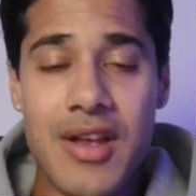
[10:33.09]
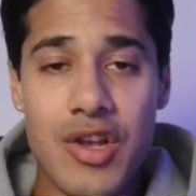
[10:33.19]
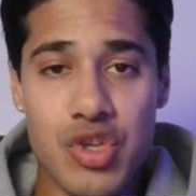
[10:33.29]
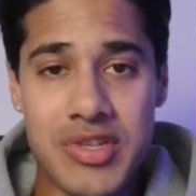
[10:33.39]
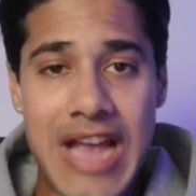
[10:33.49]

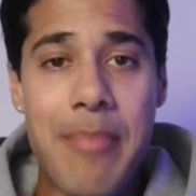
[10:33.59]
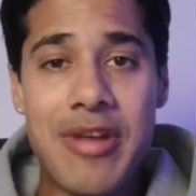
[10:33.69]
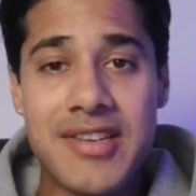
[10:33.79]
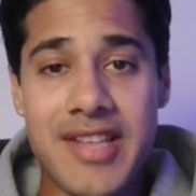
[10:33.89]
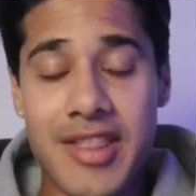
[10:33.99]
So what's happening
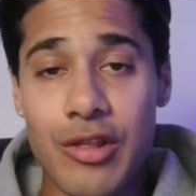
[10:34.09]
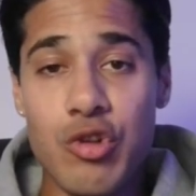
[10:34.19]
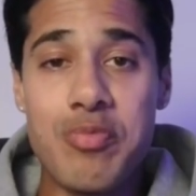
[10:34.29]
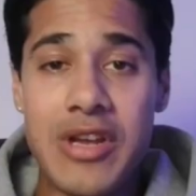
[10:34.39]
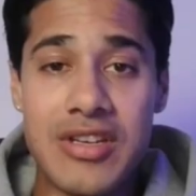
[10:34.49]
is that the
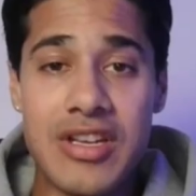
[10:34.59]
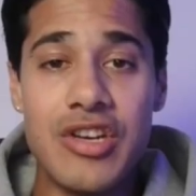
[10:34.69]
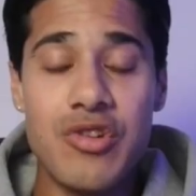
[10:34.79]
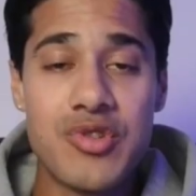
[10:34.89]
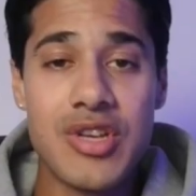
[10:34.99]
loop
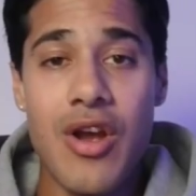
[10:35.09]
continues